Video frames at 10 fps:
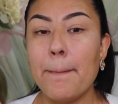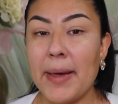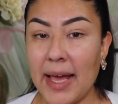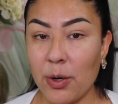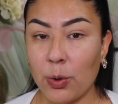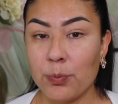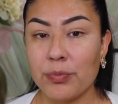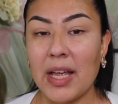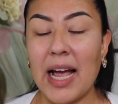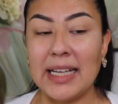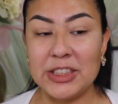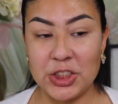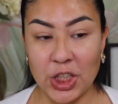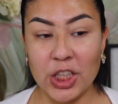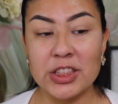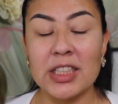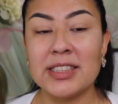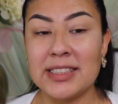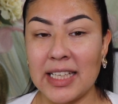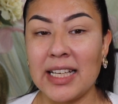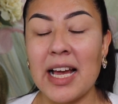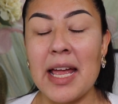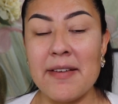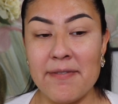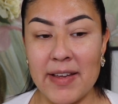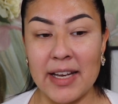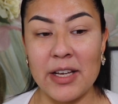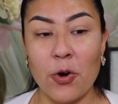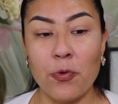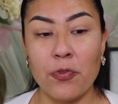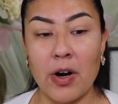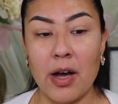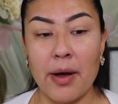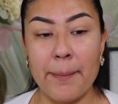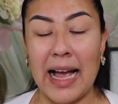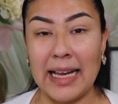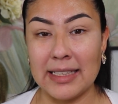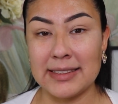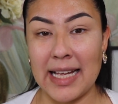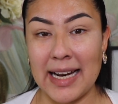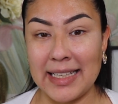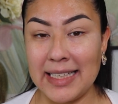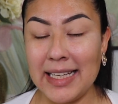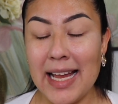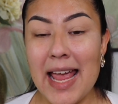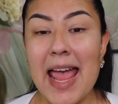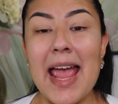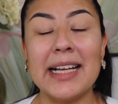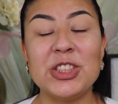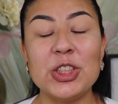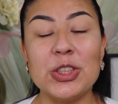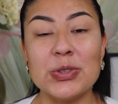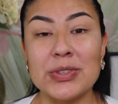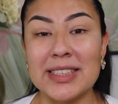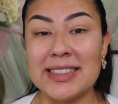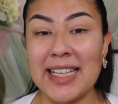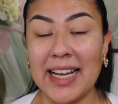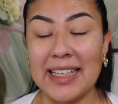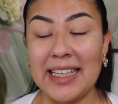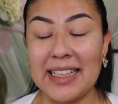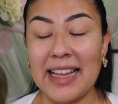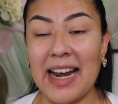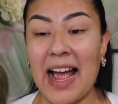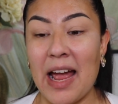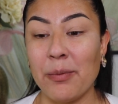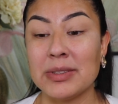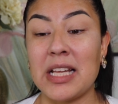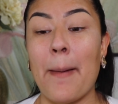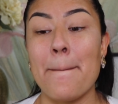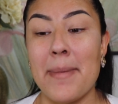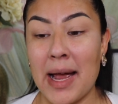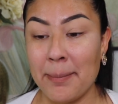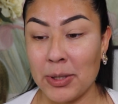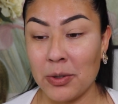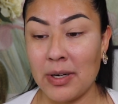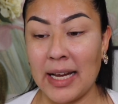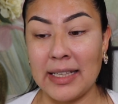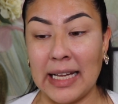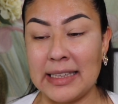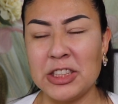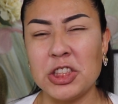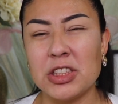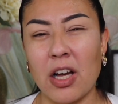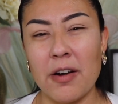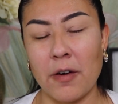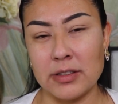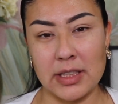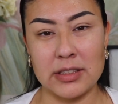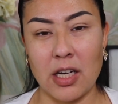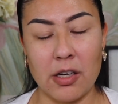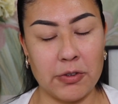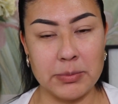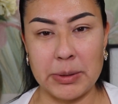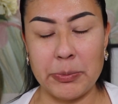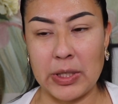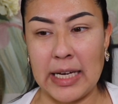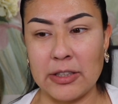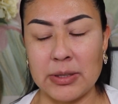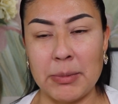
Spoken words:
Pero I just seen a video from Ayla Sarai, and she used this technique that I was mind blown. I think she saw it on TikTok from somebody else.